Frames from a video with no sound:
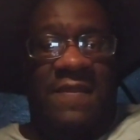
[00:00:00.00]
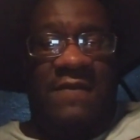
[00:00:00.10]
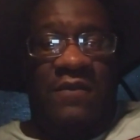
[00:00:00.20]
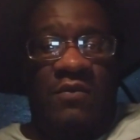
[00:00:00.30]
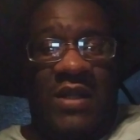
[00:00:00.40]

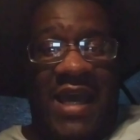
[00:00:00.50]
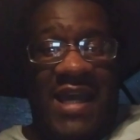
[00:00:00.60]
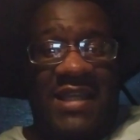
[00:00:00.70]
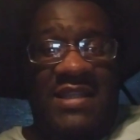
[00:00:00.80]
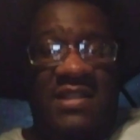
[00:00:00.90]
from what
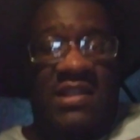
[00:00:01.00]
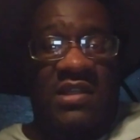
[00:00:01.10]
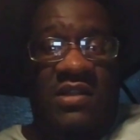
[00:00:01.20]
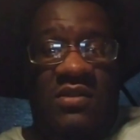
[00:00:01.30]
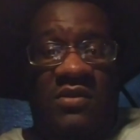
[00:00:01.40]
I can
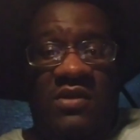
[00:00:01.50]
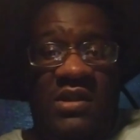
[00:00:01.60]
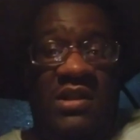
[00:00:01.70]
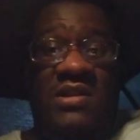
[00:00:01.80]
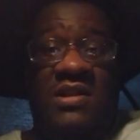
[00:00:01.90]
tell,
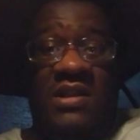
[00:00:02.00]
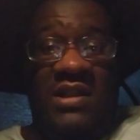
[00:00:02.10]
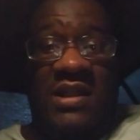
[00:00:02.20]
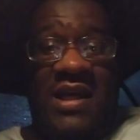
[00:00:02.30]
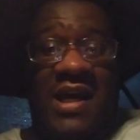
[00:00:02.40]
he's a
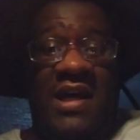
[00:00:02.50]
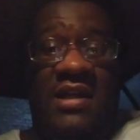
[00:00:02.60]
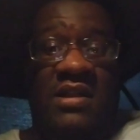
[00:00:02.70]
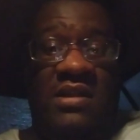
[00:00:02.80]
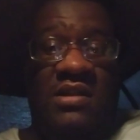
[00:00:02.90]
good guy,
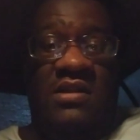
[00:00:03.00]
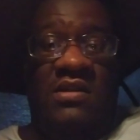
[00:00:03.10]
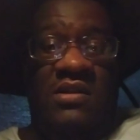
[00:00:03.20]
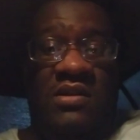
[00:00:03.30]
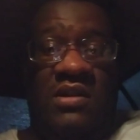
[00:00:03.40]

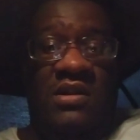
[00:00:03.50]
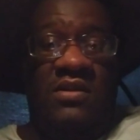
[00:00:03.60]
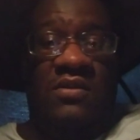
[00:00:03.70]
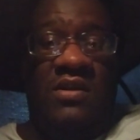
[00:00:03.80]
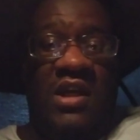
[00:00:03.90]
you
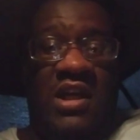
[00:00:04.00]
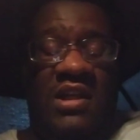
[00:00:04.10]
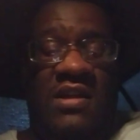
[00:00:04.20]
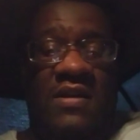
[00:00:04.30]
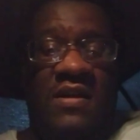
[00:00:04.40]
know.
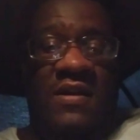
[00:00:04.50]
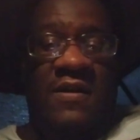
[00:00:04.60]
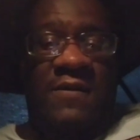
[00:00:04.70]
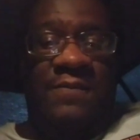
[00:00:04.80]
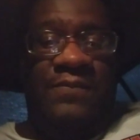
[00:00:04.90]
And
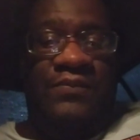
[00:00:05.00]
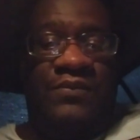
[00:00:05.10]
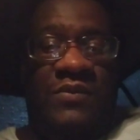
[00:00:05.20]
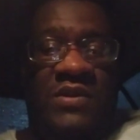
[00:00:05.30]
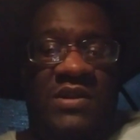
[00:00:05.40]

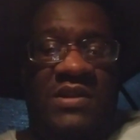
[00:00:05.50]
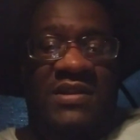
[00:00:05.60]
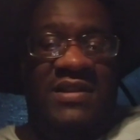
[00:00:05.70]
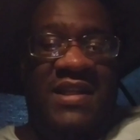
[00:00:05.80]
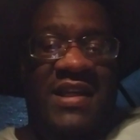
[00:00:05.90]

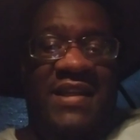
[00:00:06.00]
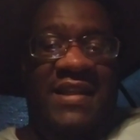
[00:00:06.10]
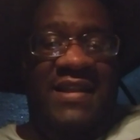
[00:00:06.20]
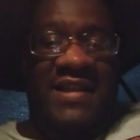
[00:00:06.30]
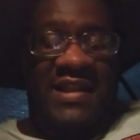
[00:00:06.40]

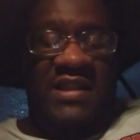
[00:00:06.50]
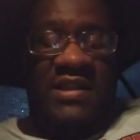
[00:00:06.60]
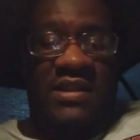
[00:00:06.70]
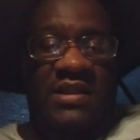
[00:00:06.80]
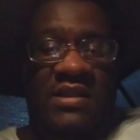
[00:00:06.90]
Stan Lee,
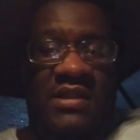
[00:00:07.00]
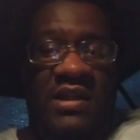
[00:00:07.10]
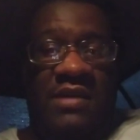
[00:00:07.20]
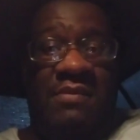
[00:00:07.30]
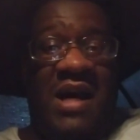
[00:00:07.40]

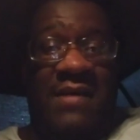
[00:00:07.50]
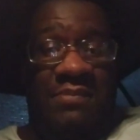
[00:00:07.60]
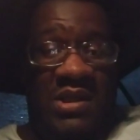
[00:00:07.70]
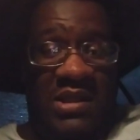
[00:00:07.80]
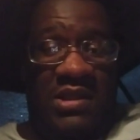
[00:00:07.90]
in my
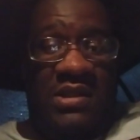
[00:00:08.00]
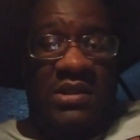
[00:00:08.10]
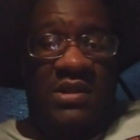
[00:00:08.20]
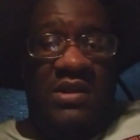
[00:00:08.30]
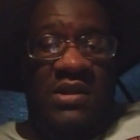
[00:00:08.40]
opinion,
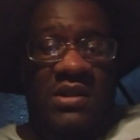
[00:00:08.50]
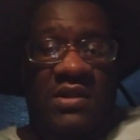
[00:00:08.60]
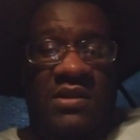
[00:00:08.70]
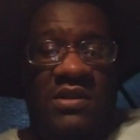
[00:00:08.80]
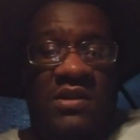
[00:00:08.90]

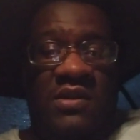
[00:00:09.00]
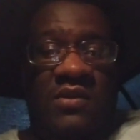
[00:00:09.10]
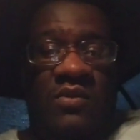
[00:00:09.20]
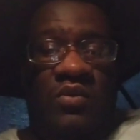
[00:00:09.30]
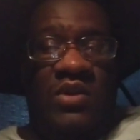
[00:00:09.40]

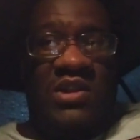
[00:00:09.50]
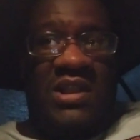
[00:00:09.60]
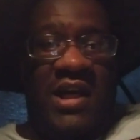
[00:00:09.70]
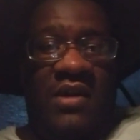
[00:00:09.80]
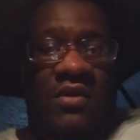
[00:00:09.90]
was
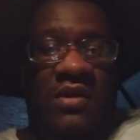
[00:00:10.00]
like,